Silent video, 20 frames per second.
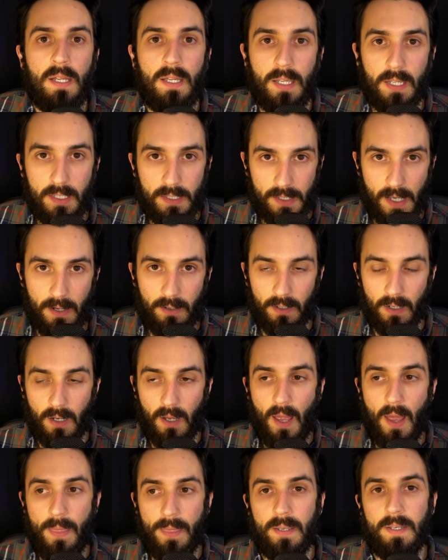etc.,
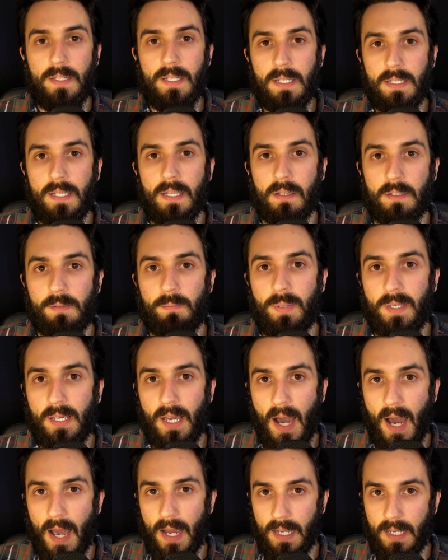and the details
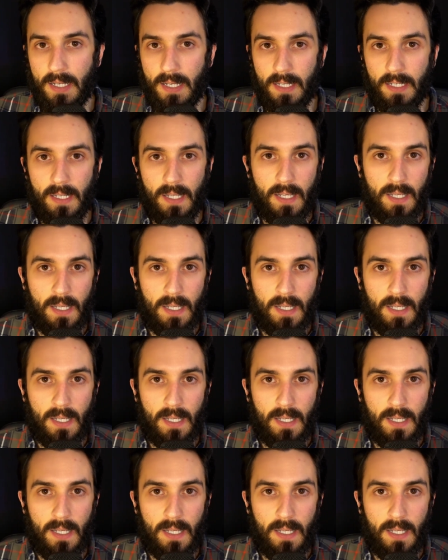behind it?